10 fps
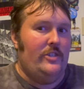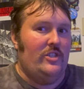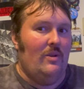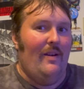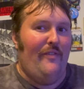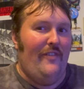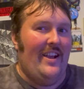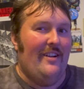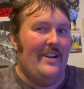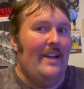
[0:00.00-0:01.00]
so I
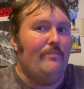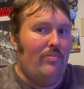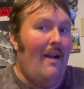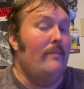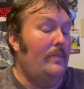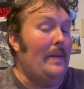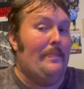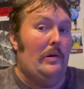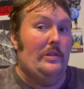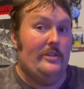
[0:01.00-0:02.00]
figured I'd probably
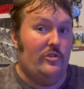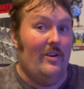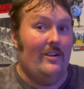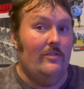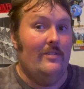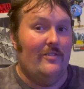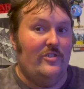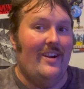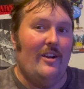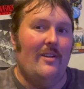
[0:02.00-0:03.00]
pull the trigger,
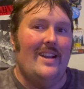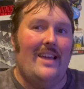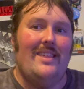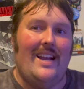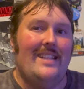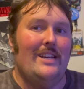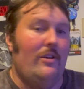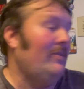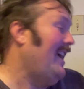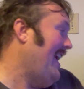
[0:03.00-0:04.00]
trigger and I think I did
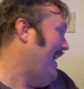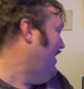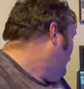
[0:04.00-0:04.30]
okay.